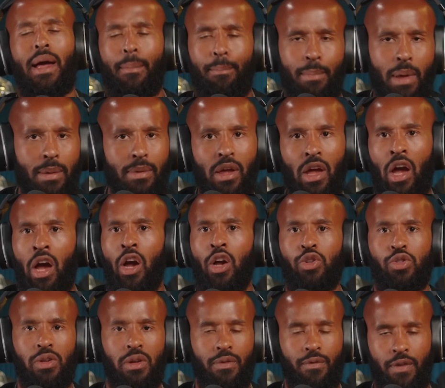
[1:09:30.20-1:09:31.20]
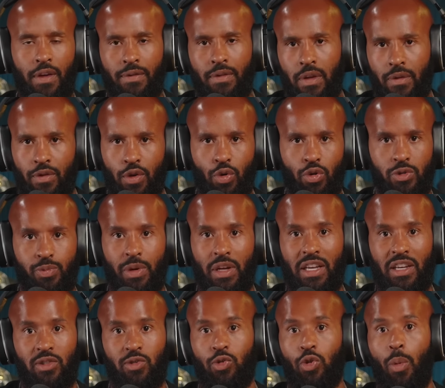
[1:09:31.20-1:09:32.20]
maybe 150 viewers,
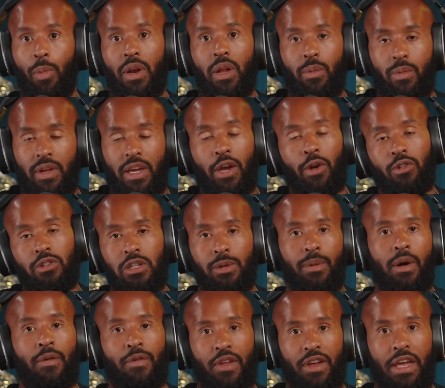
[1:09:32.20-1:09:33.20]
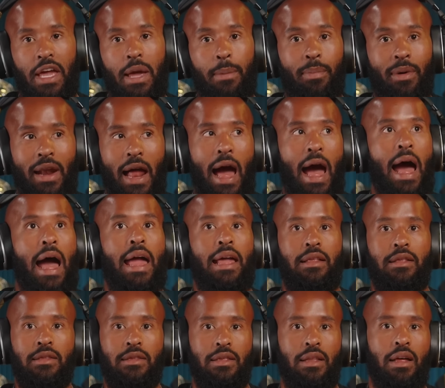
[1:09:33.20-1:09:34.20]
because nobody cares about the game, but I
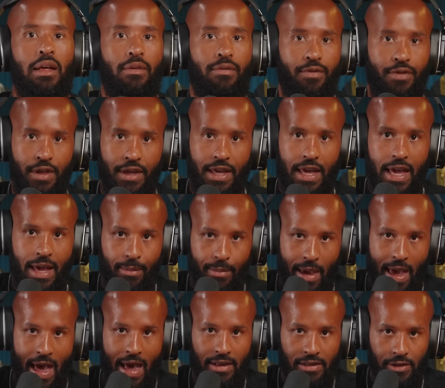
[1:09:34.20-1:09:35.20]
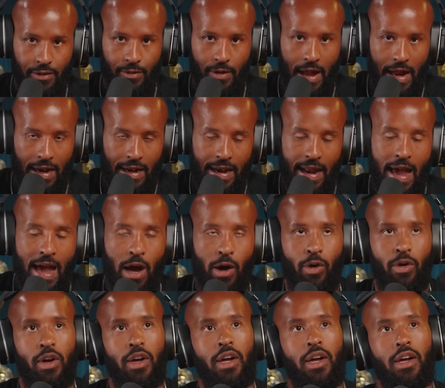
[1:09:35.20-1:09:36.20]
love the game as of right now.
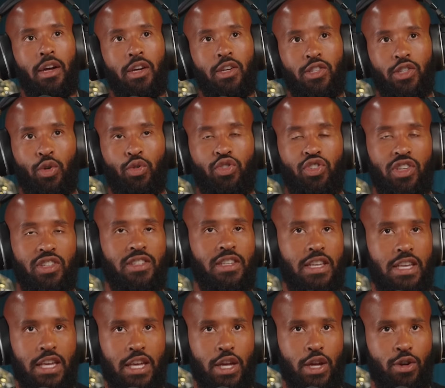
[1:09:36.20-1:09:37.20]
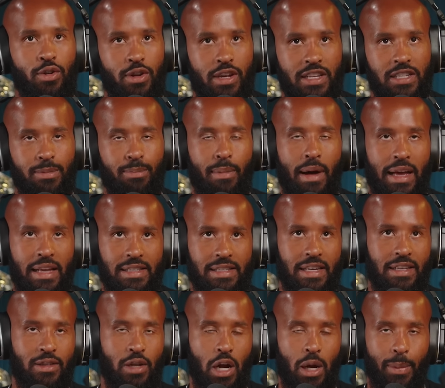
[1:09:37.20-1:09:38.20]
So just to hear his
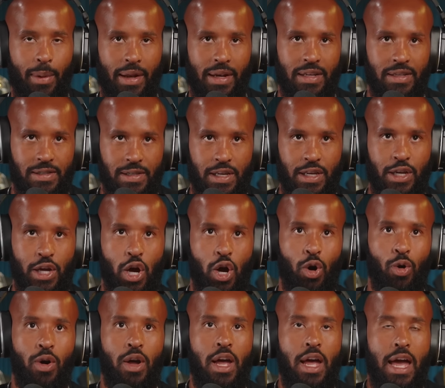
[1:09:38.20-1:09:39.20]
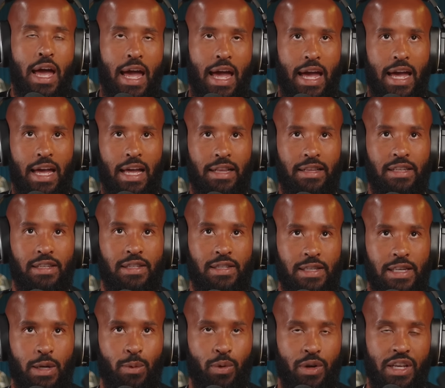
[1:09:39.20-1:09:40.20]
mindset, talk about his ego, and to
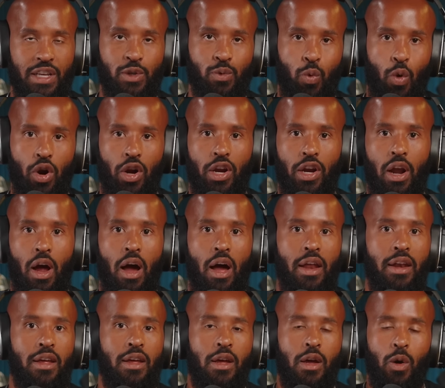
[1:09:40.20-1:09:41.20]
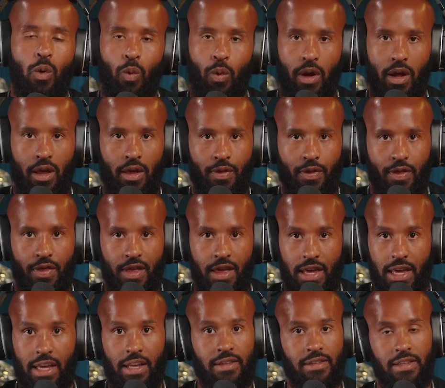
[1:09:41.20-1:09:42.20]
see what he's working on with
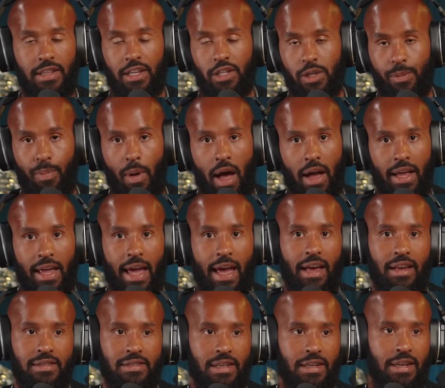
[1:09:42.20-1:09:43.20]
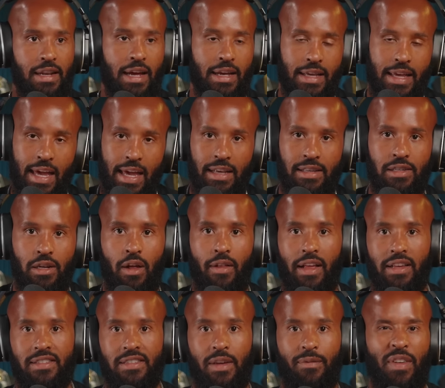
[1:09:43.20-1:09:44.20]
his Ninja podcast and Nutcase and all
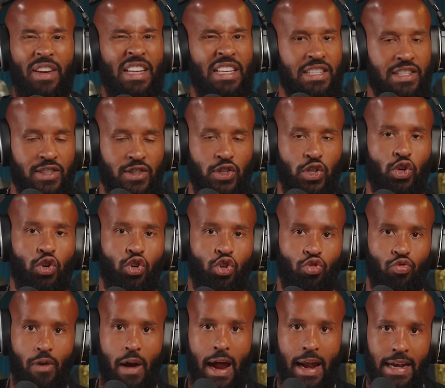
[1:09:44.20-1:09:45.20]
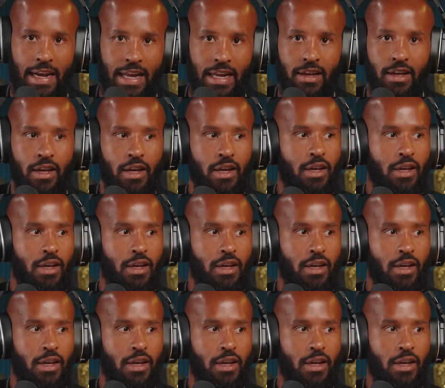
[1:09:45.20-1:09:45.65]
that stuff, and he's still grinding